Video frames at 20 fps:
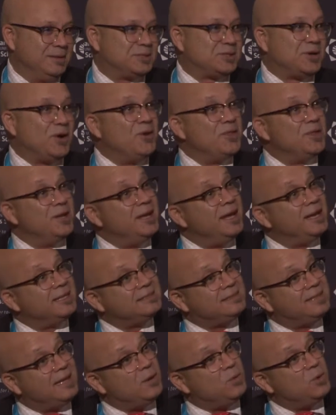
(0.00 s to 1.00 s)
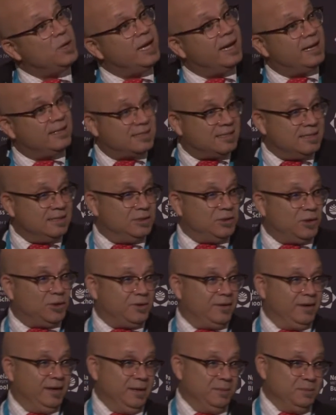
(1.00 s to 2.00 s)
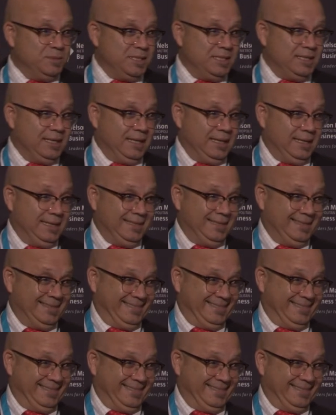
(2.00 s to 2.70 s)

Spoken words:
So the next day we had St. Tottenham's Day.